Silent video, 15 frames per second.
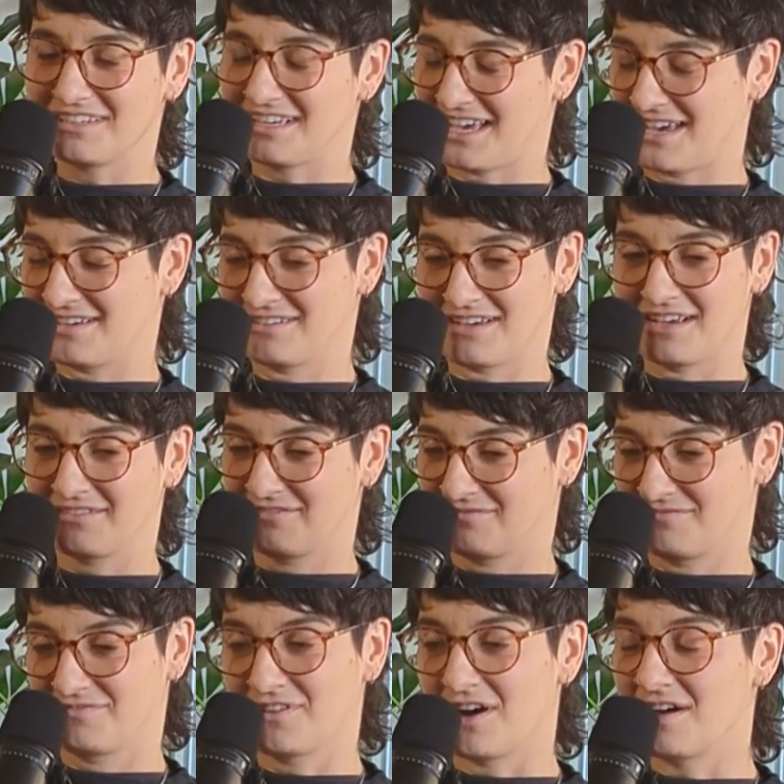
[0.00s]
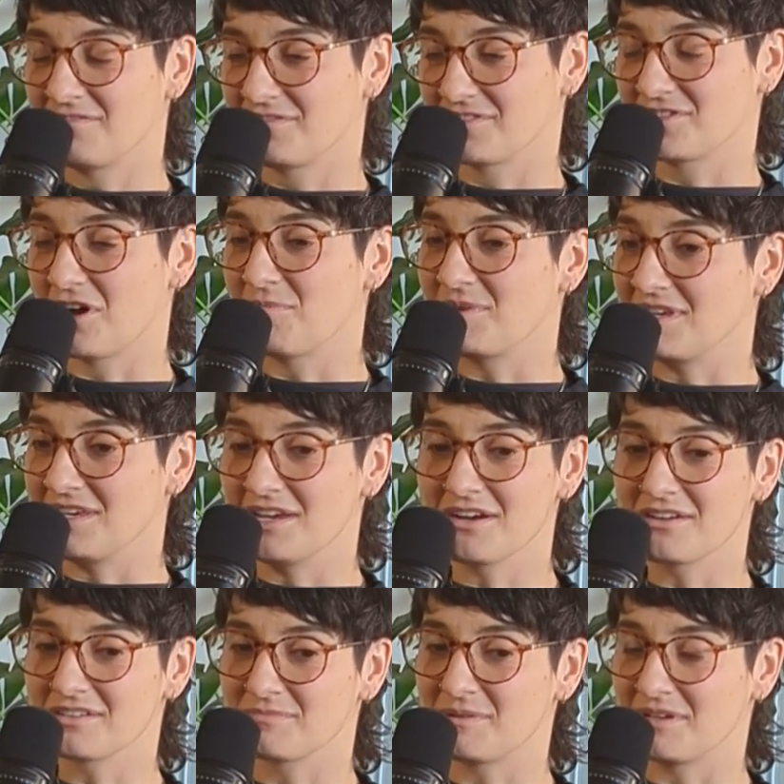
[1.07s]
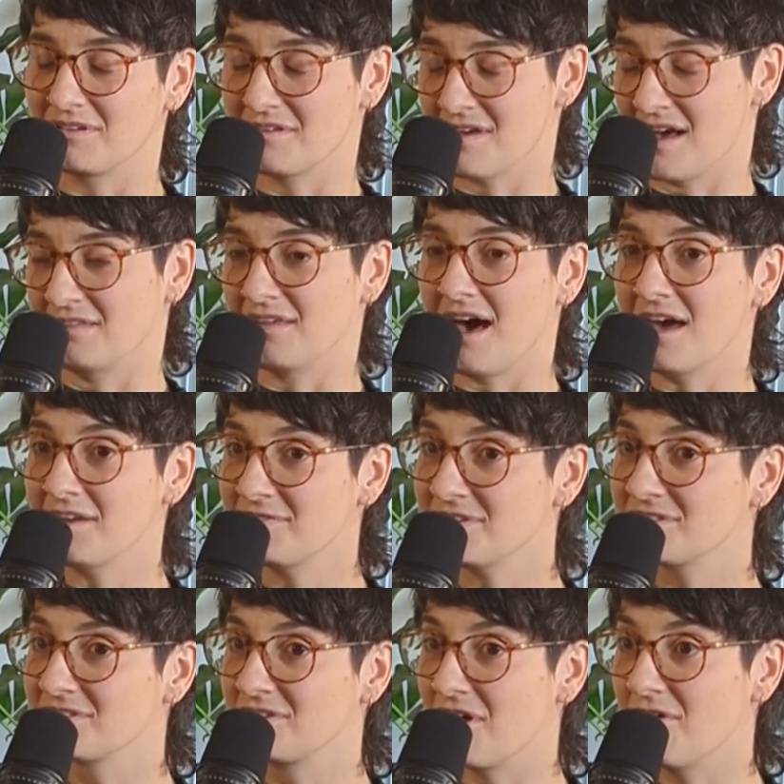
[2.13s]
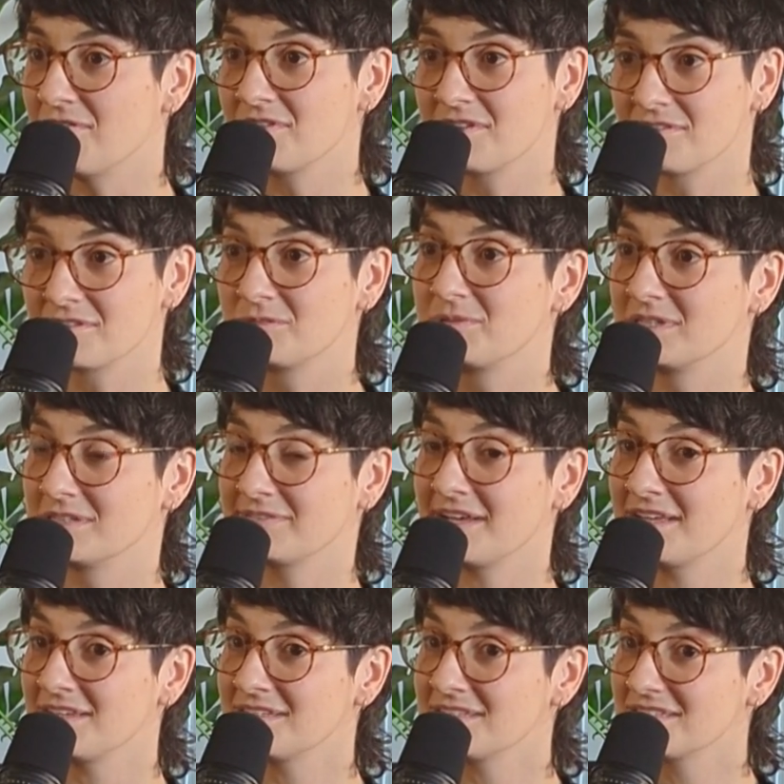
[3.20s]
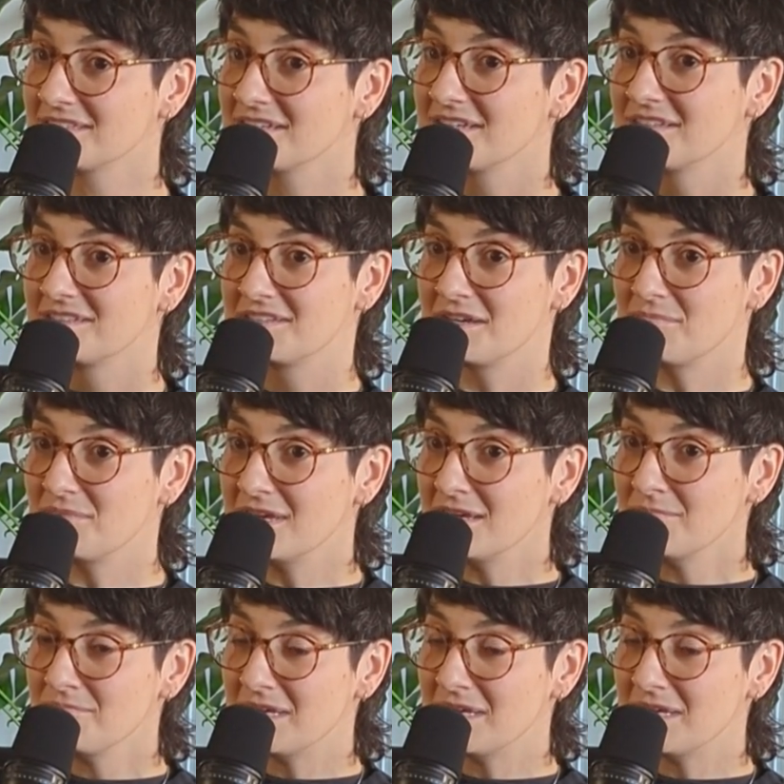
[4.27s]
I've gone for so many years, but a lot of us go to those queer events to meet